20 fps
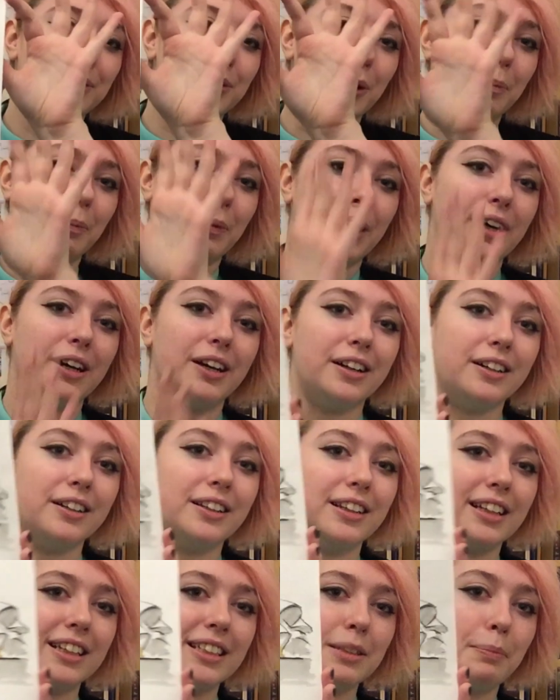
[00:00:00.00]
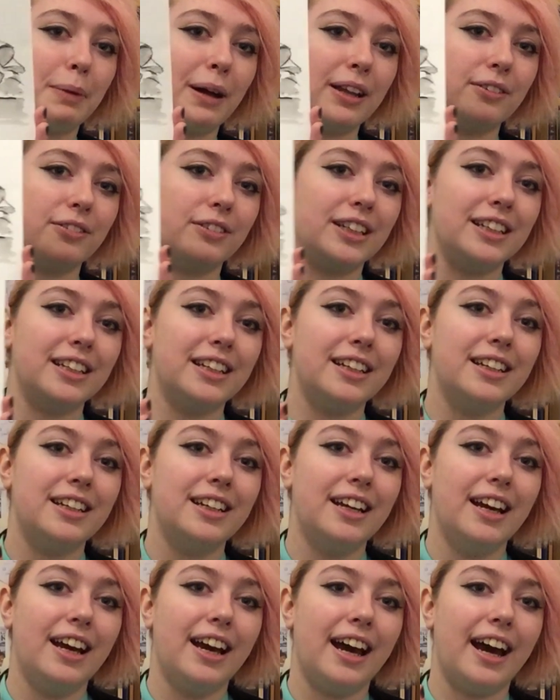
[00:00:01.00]
draw Pearl as a ballerina,
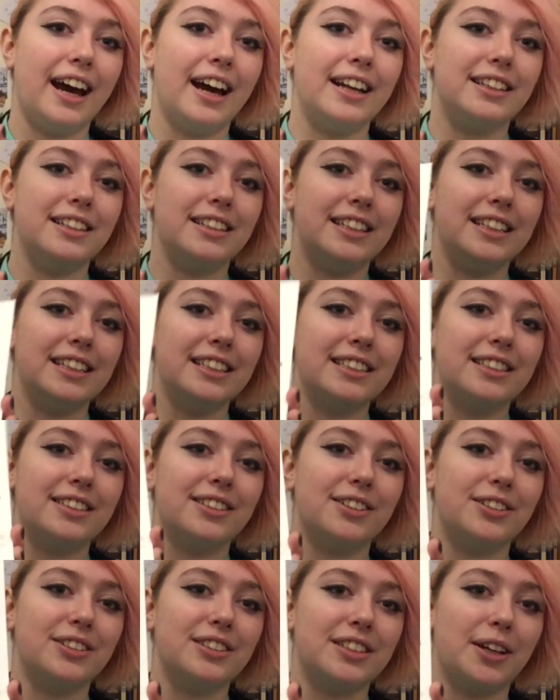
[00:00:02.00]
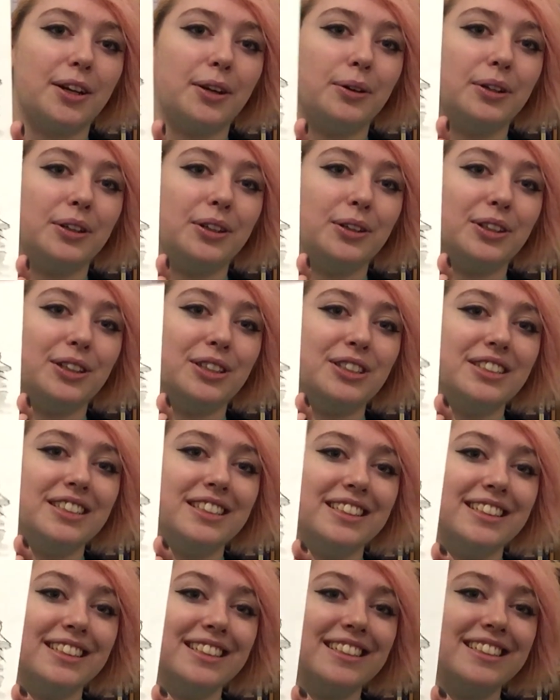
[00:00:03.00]
and this also, you can
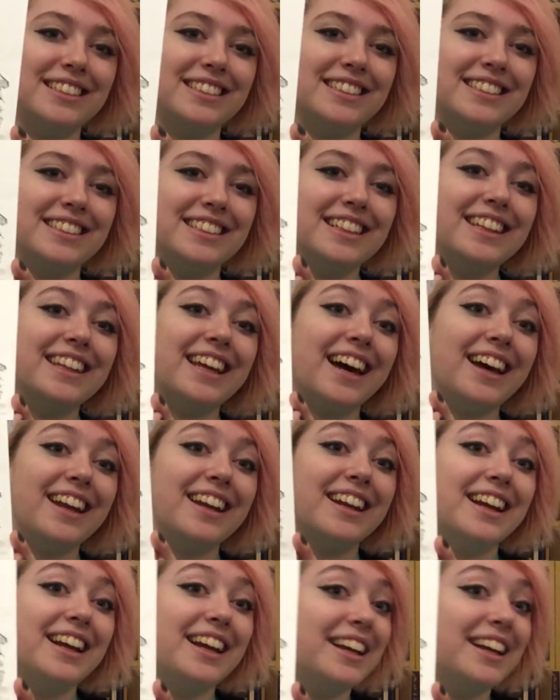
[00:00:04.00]
just see that.